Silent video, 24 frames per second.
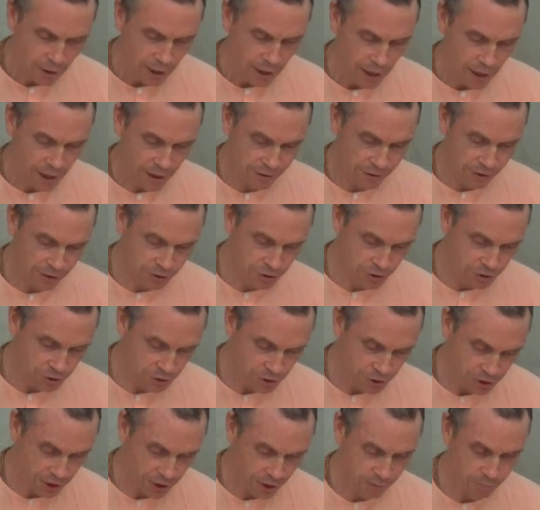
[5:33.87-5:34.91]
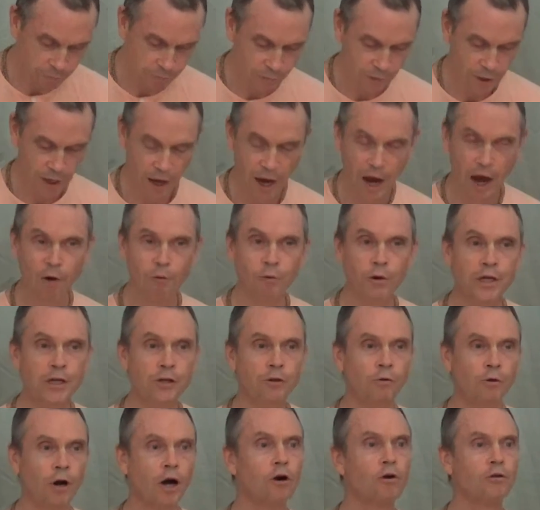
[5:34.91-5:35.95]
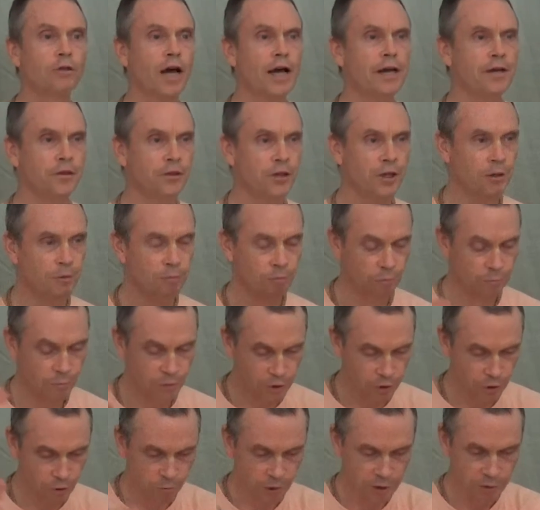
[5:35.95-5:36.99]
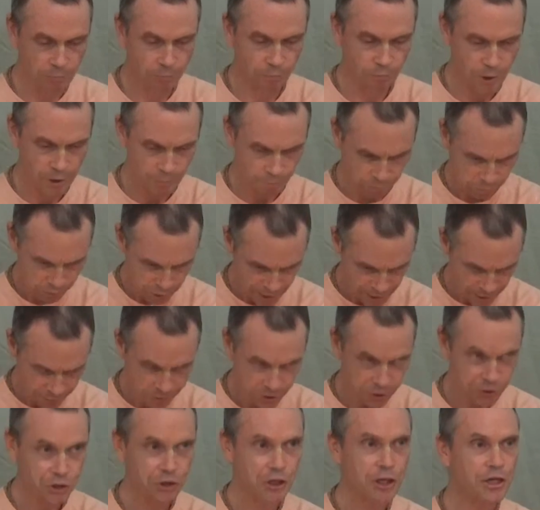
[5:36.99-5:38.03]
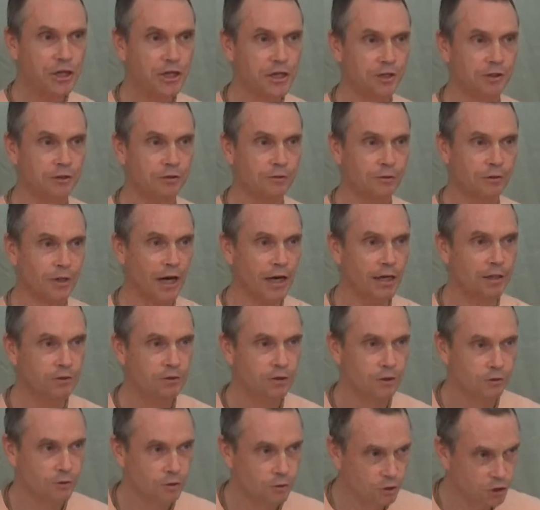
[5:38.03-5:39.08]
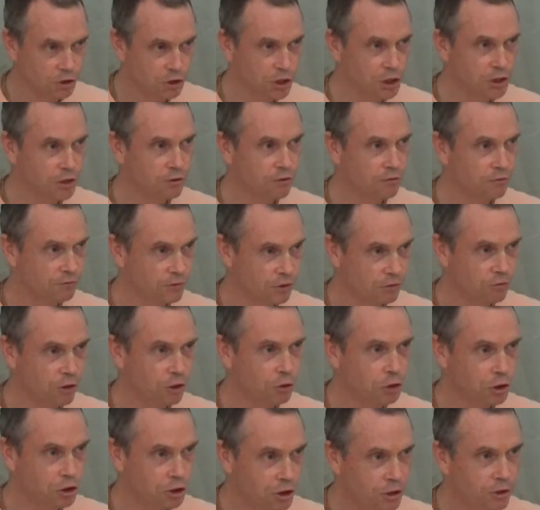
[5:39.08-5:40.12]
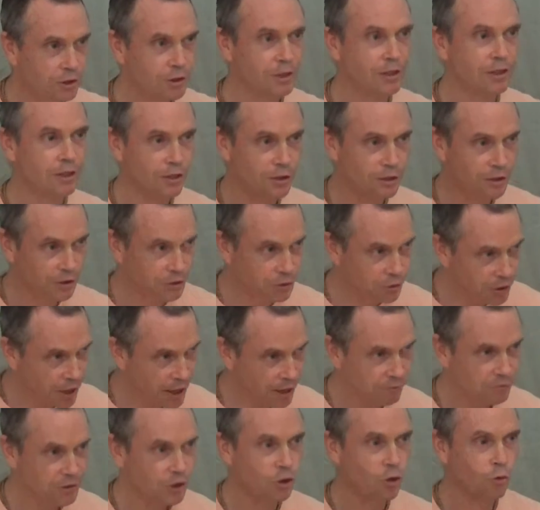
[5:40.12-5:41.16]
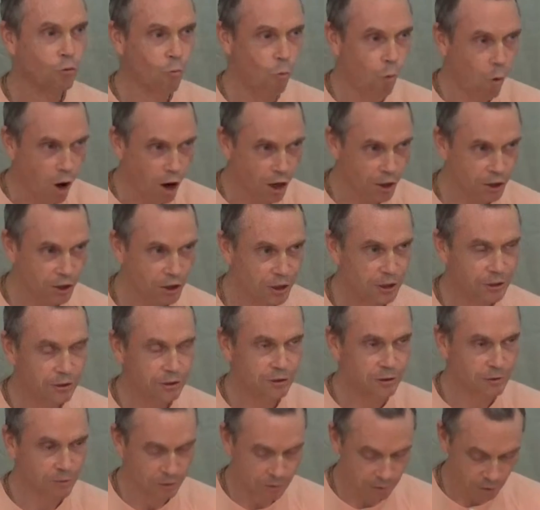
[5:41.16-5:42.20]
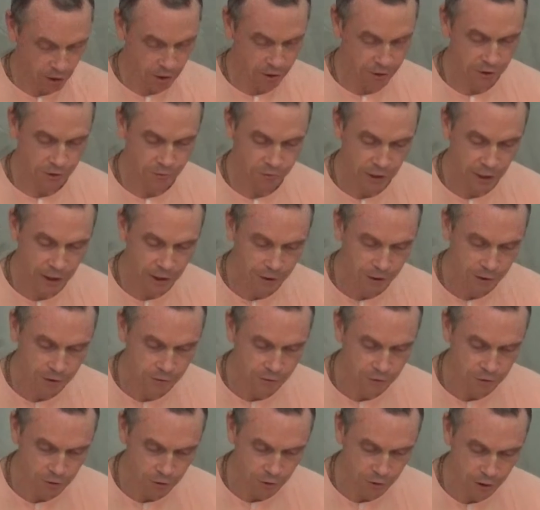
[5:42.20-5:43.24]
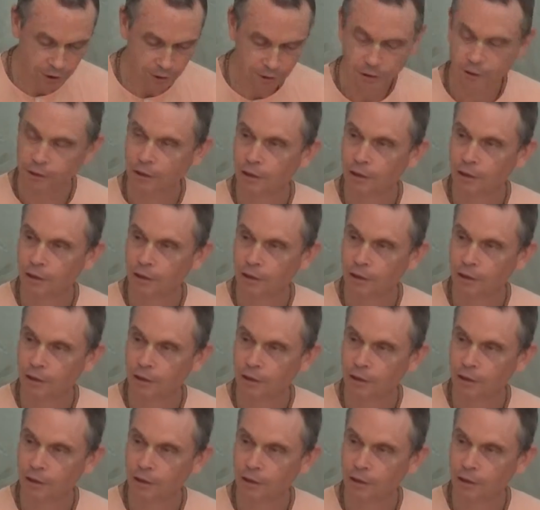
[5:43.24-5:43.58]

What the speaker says: And this is how we grow. Like we plant the seed, right? The little seed of devotion, and you have to water it and cultivate it and so on.